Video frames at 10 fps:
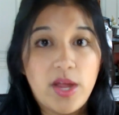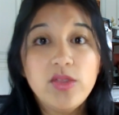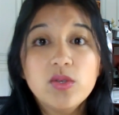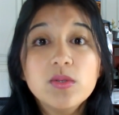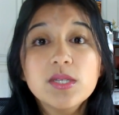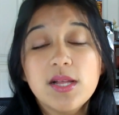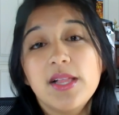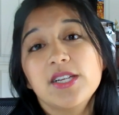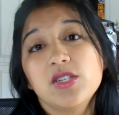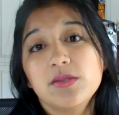Write those
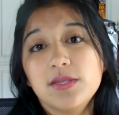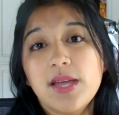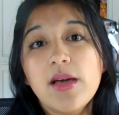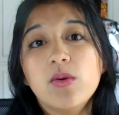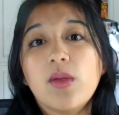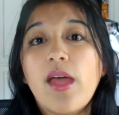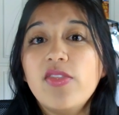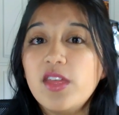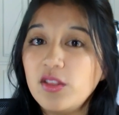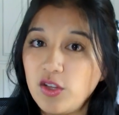collections down
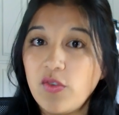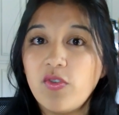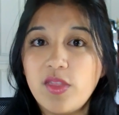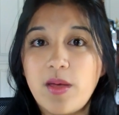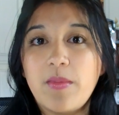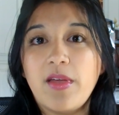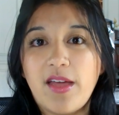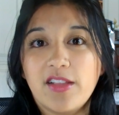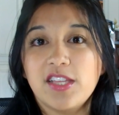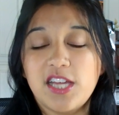and then look for them
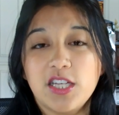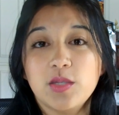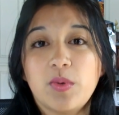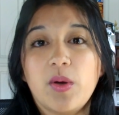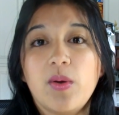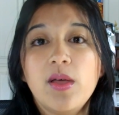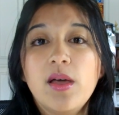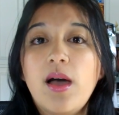at the expo.